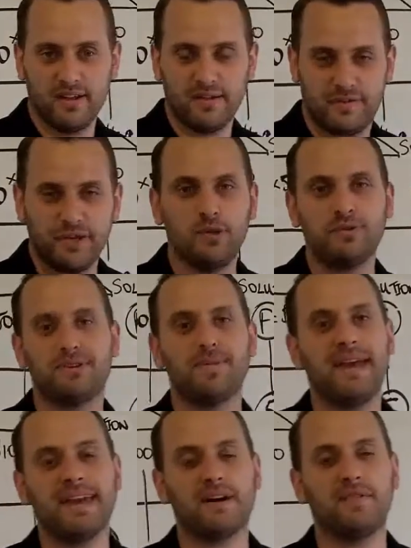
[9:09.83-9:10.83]
for you to
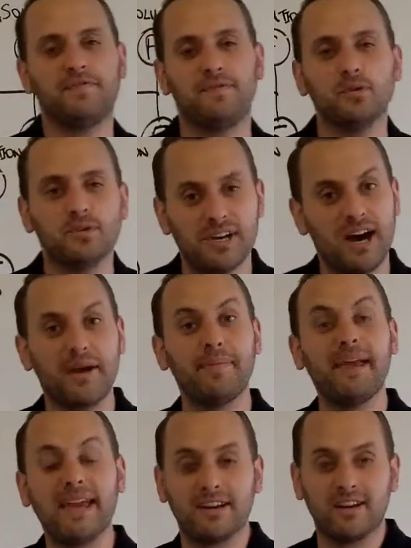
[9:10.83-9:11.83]
make a full-time
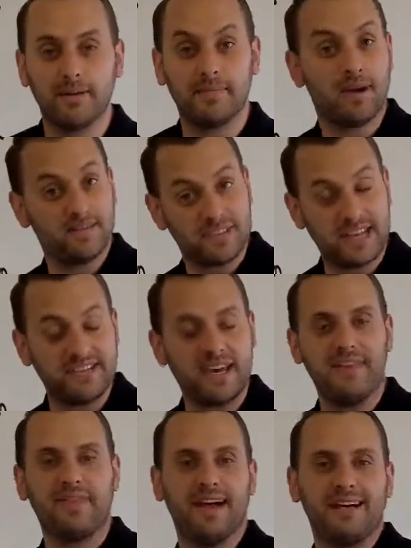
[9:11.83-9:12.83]
income of, say,
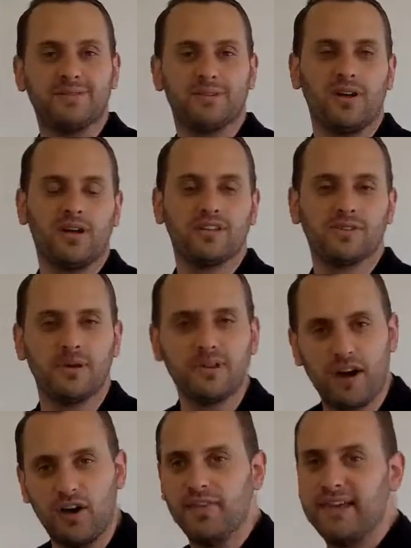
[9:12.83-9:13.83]
$10,000 a month
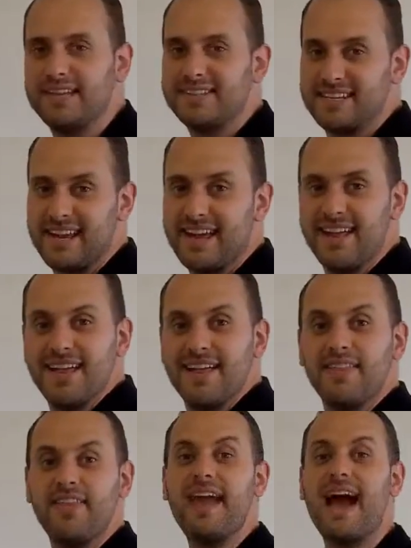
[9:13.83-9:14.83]
on the internet,
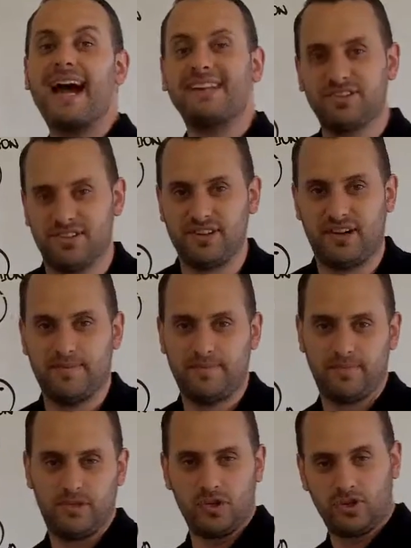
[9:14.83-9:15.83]
the answer
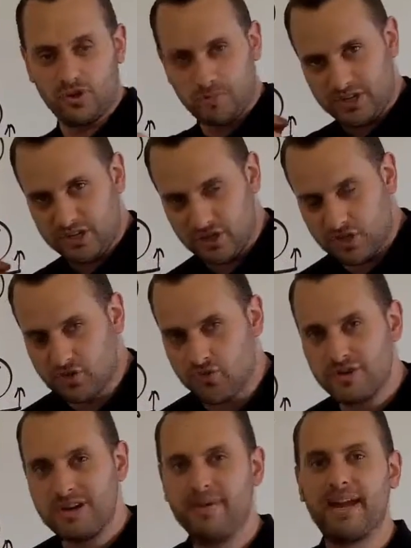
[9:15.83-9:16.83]
that should be
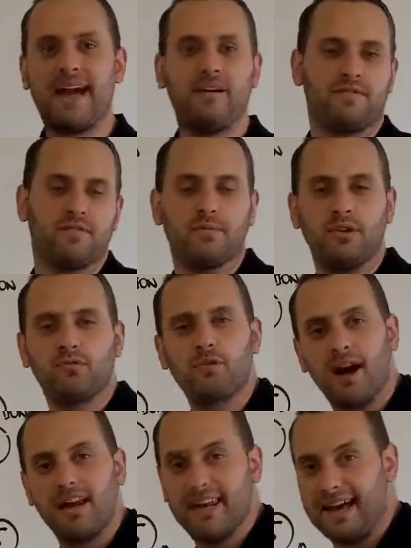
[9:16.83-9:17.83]
screaming out from you
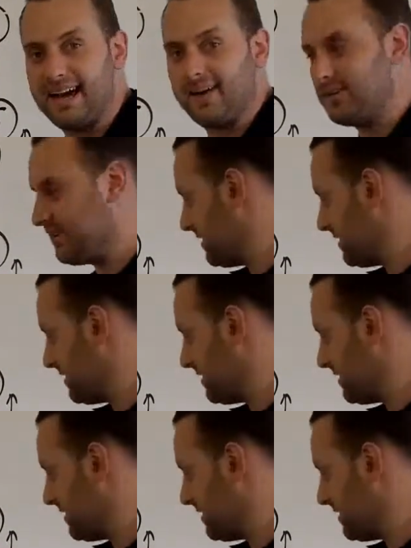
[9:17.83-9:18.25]
right now